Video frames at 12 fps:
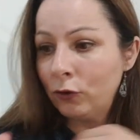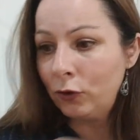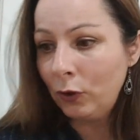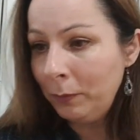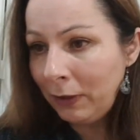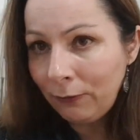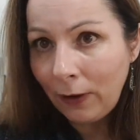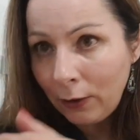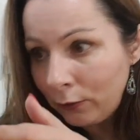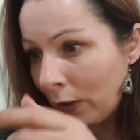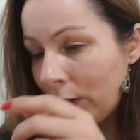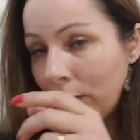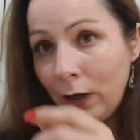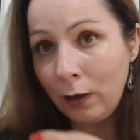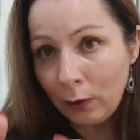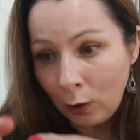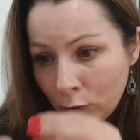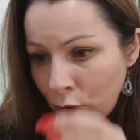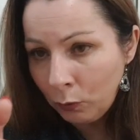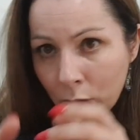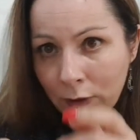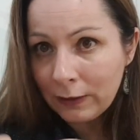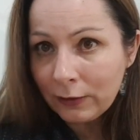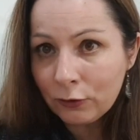do me photo, like do all
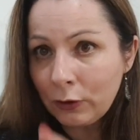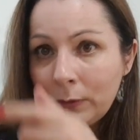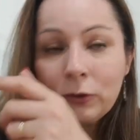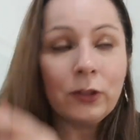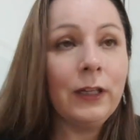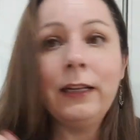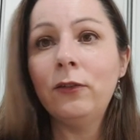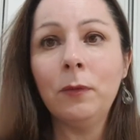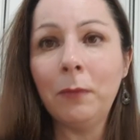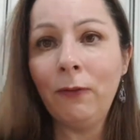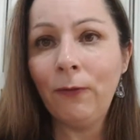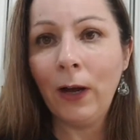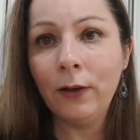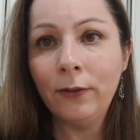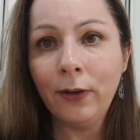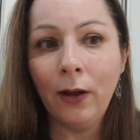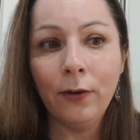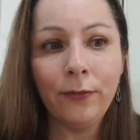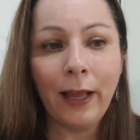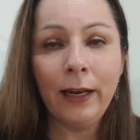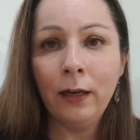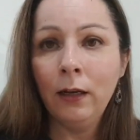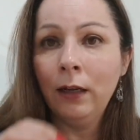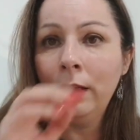the description, then do my photos,
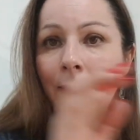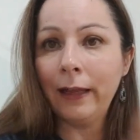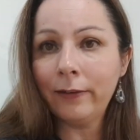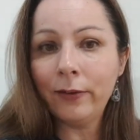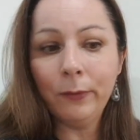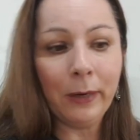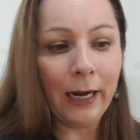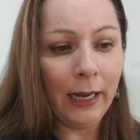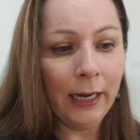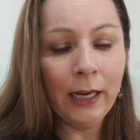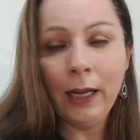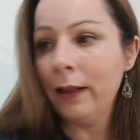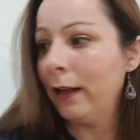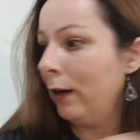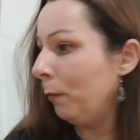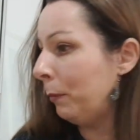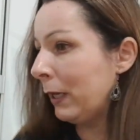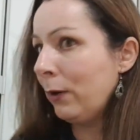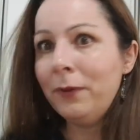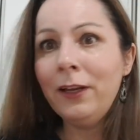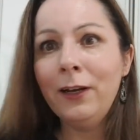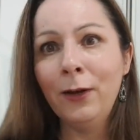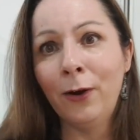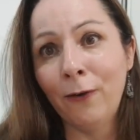then that's away, then I'll pick up
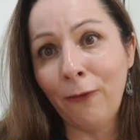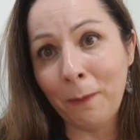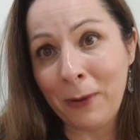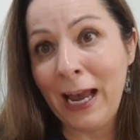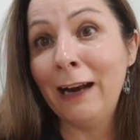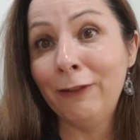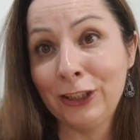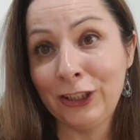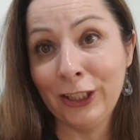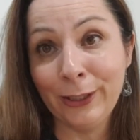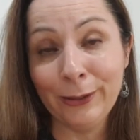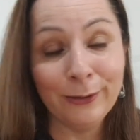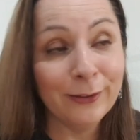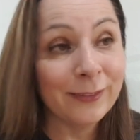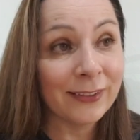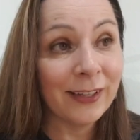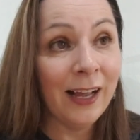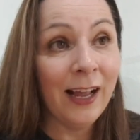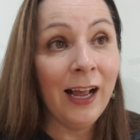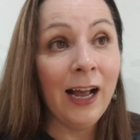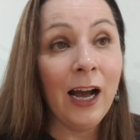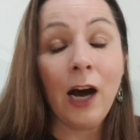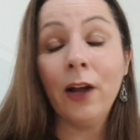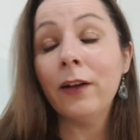the other pair of shoes.
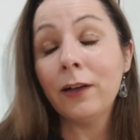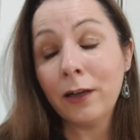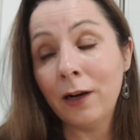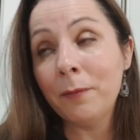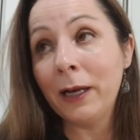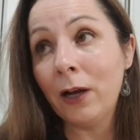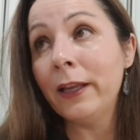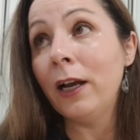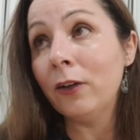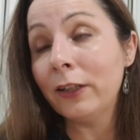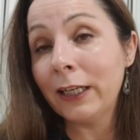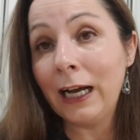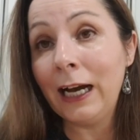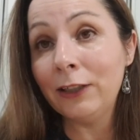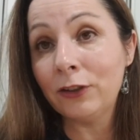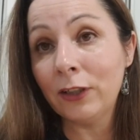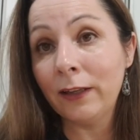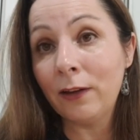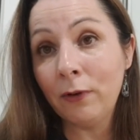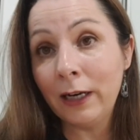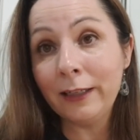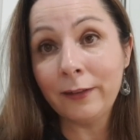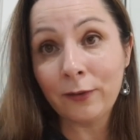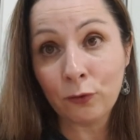I've got to admit, on the odd occasion, if they're
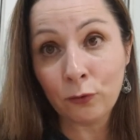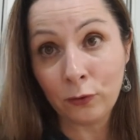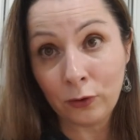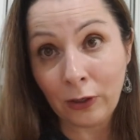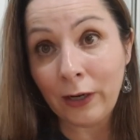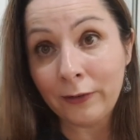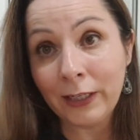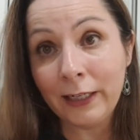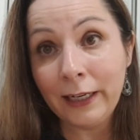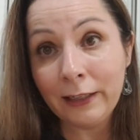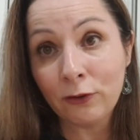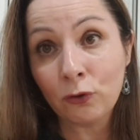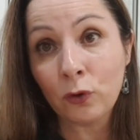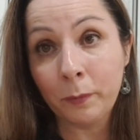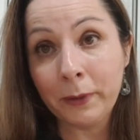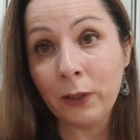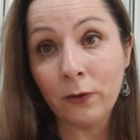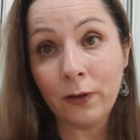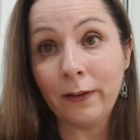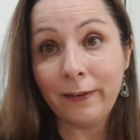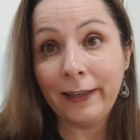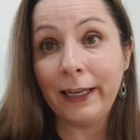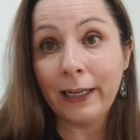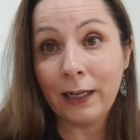really dirty and need scrubbing under the
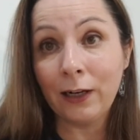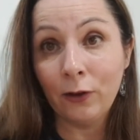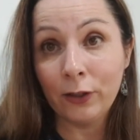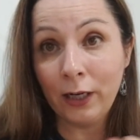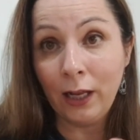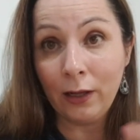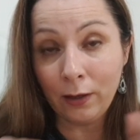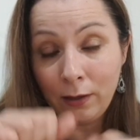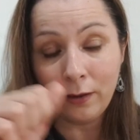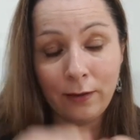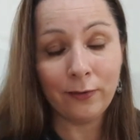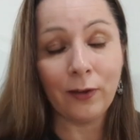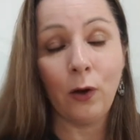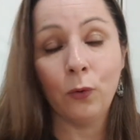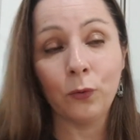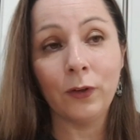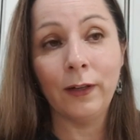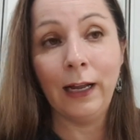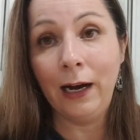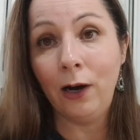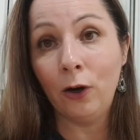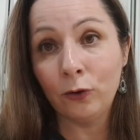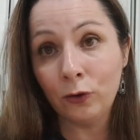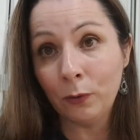sink, like, you know, the soles and that,
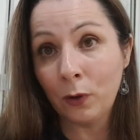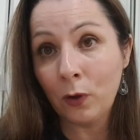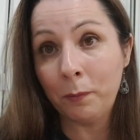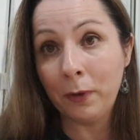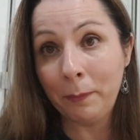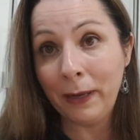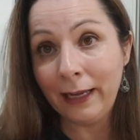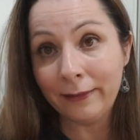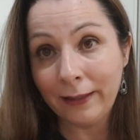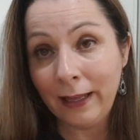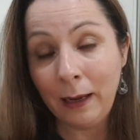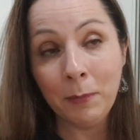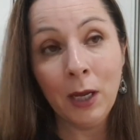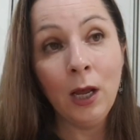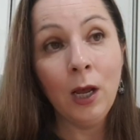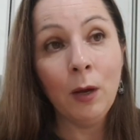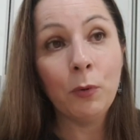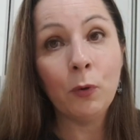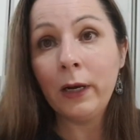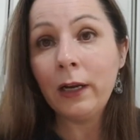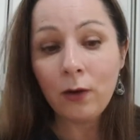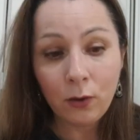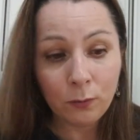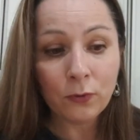I'll do a couple of pairs of them. But when
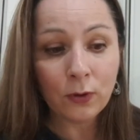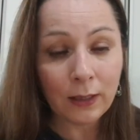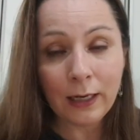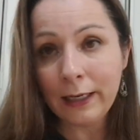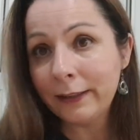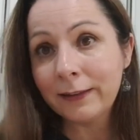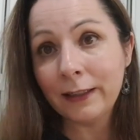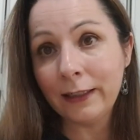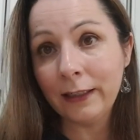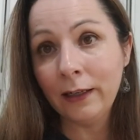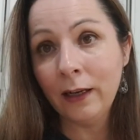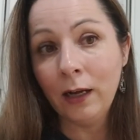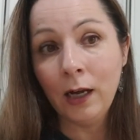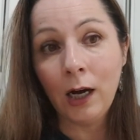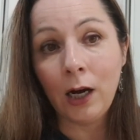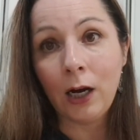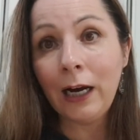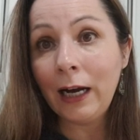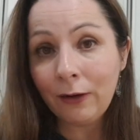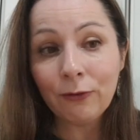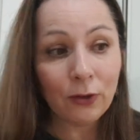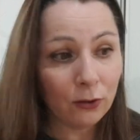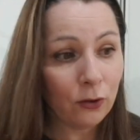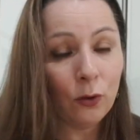I come to the listing, I have
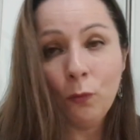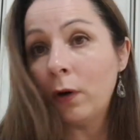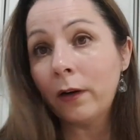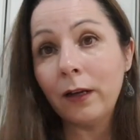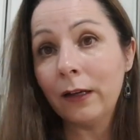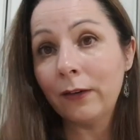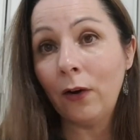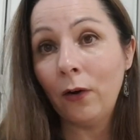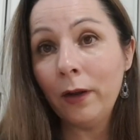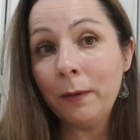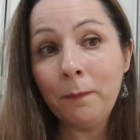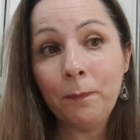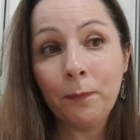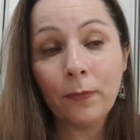to do one at a time.